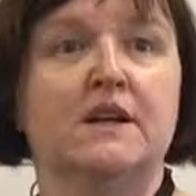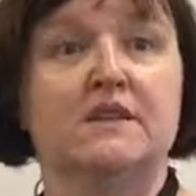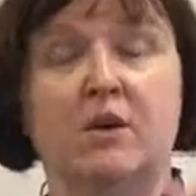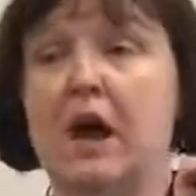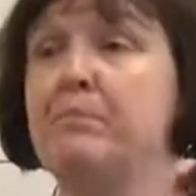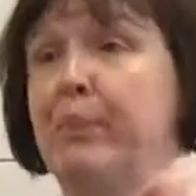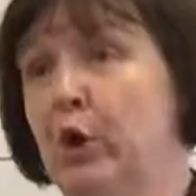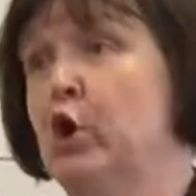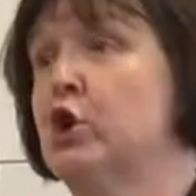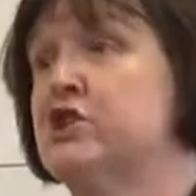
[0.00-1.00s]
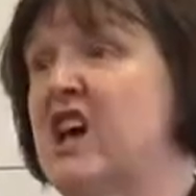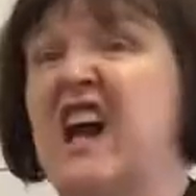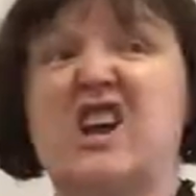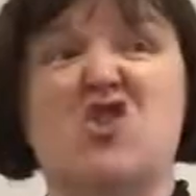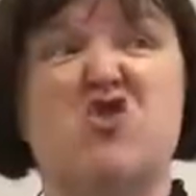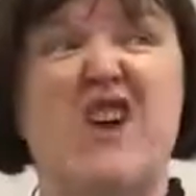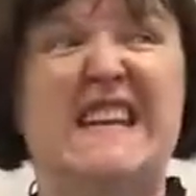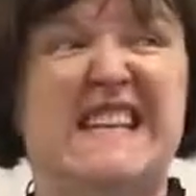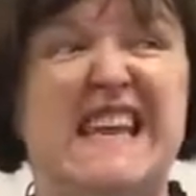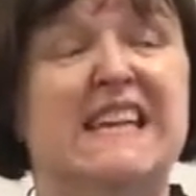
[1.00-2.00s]
So I
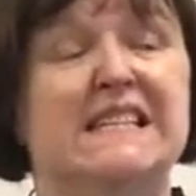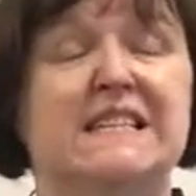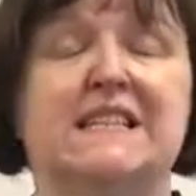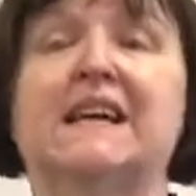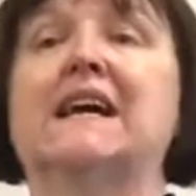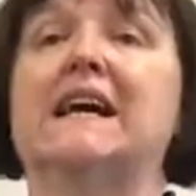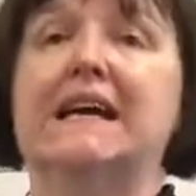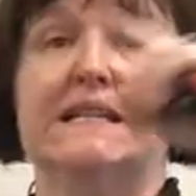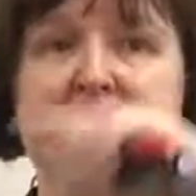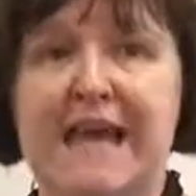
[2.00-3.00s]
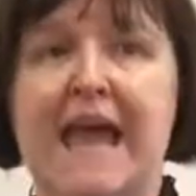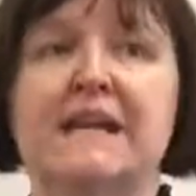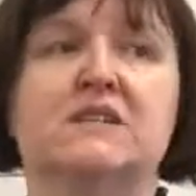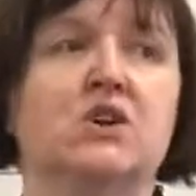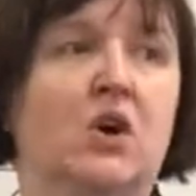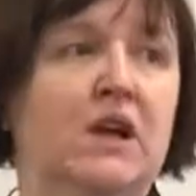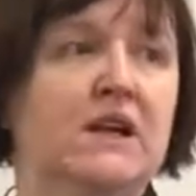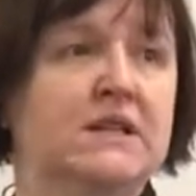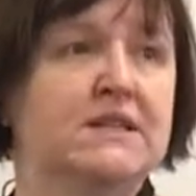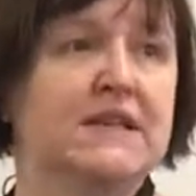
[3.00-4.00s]
credit
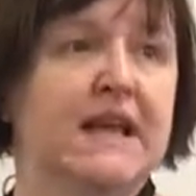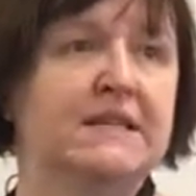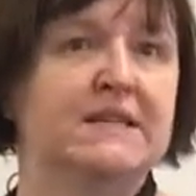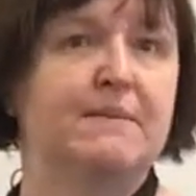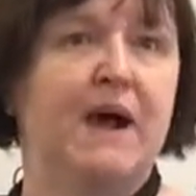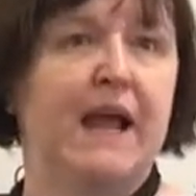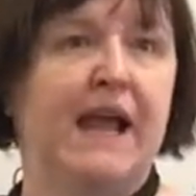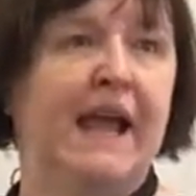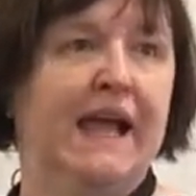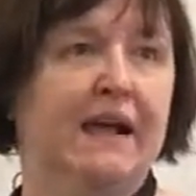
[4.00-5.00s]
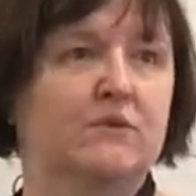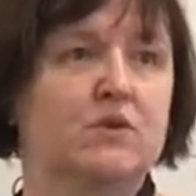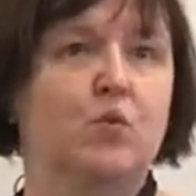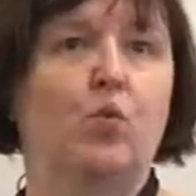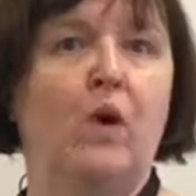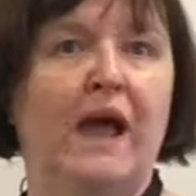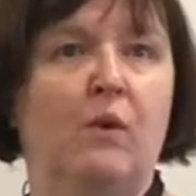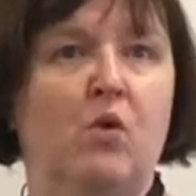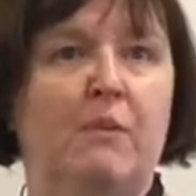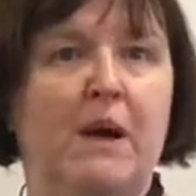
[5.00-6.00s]
$10 into my account.
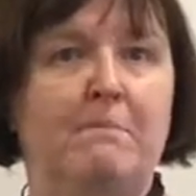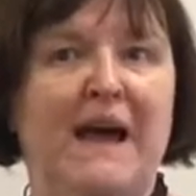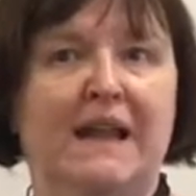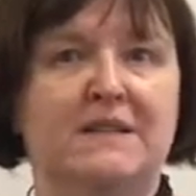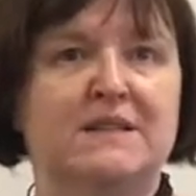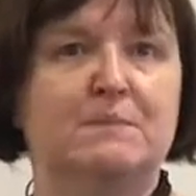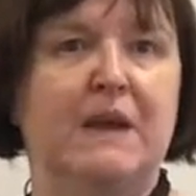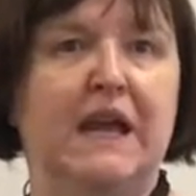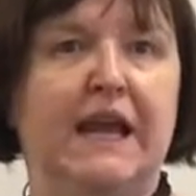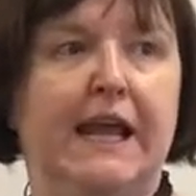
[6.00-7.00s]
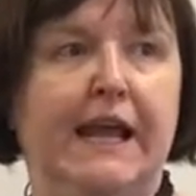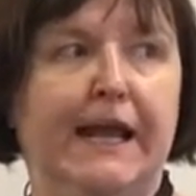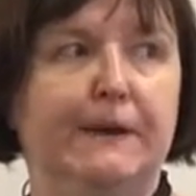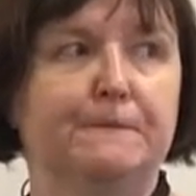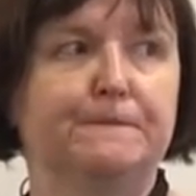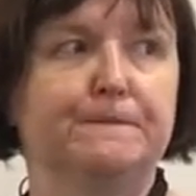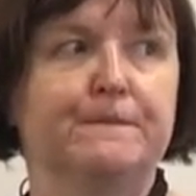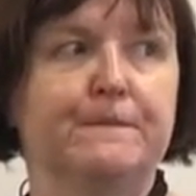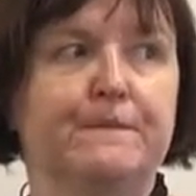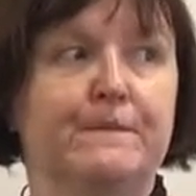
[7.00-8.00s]
Where will my balance be now?
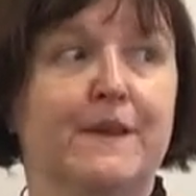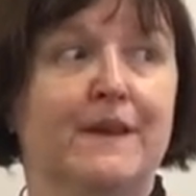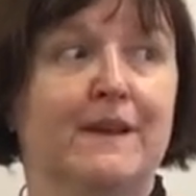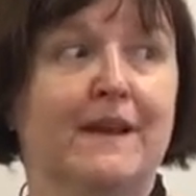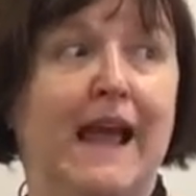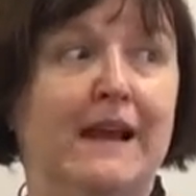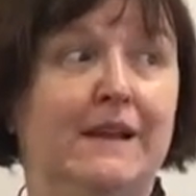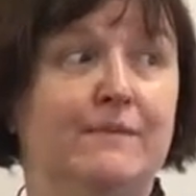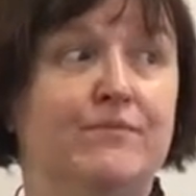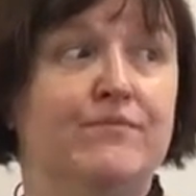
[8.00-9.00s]
Kevin?